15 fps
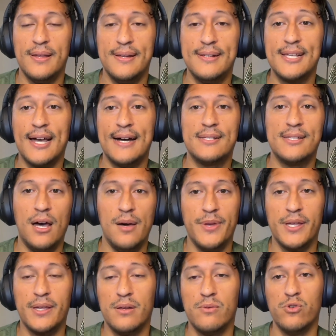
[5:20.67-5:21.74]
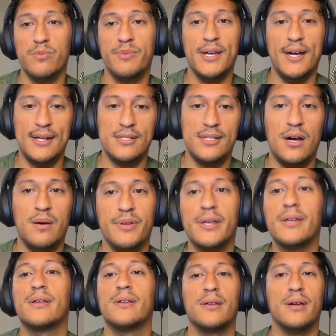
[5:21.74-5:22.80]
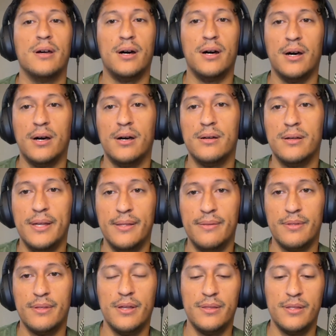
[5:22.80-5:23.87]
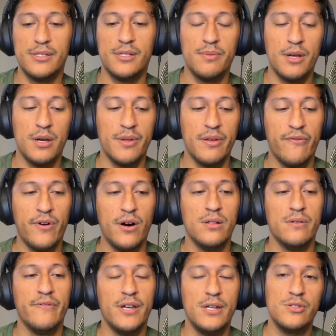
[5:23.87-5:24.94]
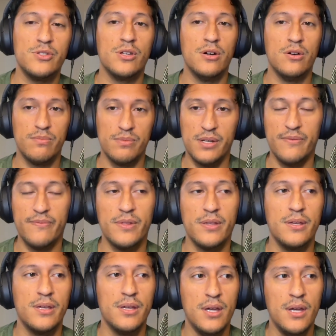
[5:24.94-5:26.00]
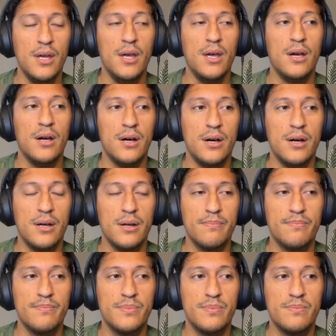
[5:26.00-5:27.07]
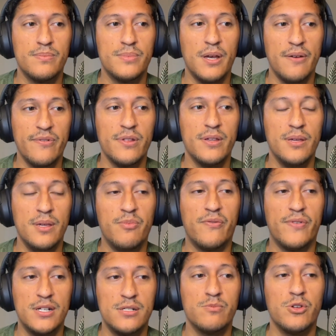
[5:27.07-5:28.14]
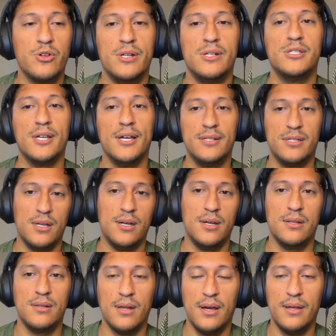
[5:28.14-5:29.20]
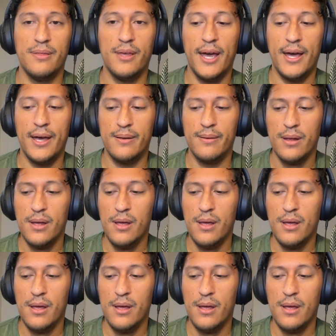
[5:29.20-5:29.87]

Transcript: It is a hot topic, and it will be a hot topic in this upcoming fall event. So uh, definitely, he provides some good insights on that.